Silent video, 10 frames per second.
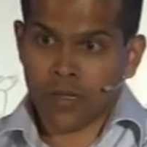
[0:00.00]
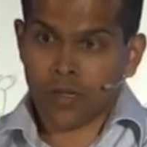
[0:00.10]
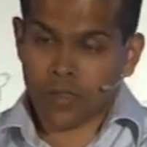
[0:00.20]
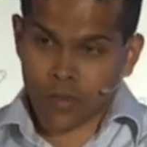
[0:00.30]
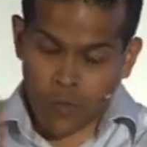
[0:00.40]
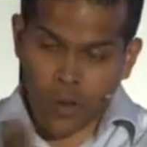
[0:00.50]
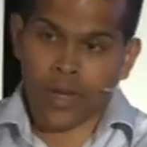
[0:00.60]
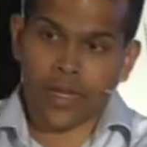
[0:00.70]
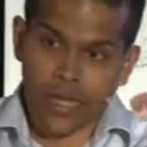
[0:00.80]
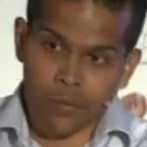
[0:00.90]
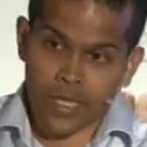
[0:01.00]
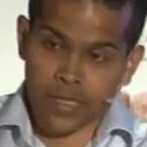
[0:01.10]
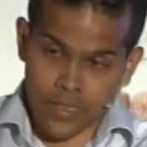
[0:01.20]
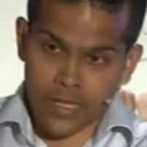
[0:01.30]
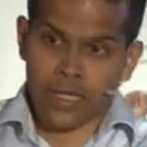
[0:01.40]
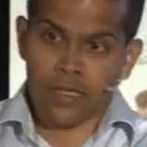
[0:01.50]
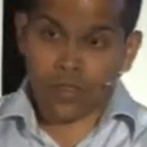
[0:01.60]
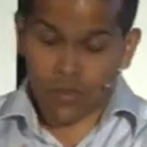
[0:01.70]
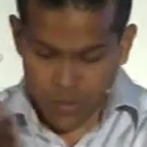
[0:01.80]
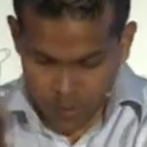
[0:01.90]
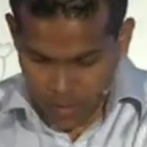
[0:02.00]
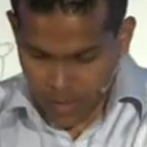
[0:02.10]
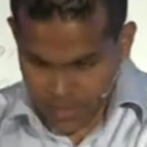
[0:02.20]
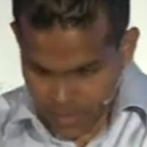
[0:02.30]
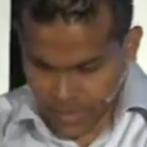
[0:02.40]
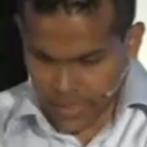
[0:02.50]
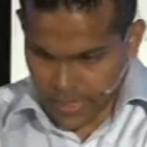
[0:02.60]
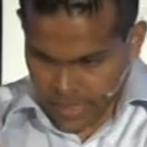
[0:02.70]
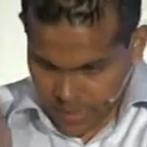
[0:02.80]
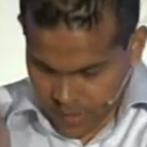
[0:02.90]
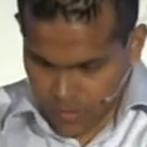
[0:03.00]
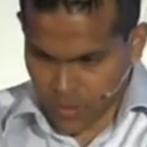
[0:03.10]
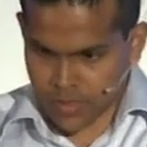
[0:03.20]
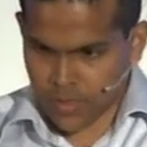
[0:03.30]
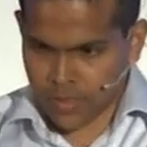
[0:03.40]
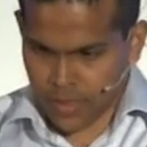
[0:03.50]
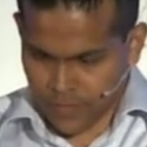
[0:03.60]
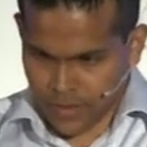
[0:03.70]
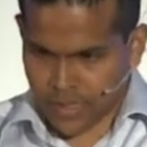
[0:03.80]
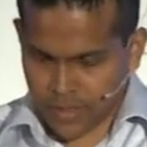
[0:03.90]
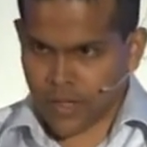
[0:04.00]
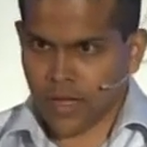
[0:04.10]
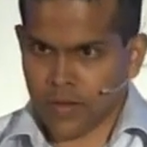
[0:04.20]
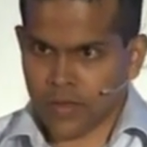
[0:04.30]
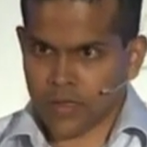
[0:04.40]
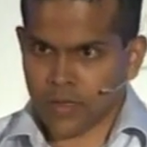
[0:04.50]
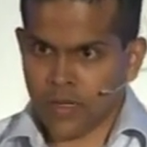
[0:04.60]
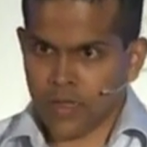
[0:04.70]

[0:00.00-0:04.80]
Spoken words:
Because 1 gave me the skills to know how to sit there and to concentrate for like 3 hours.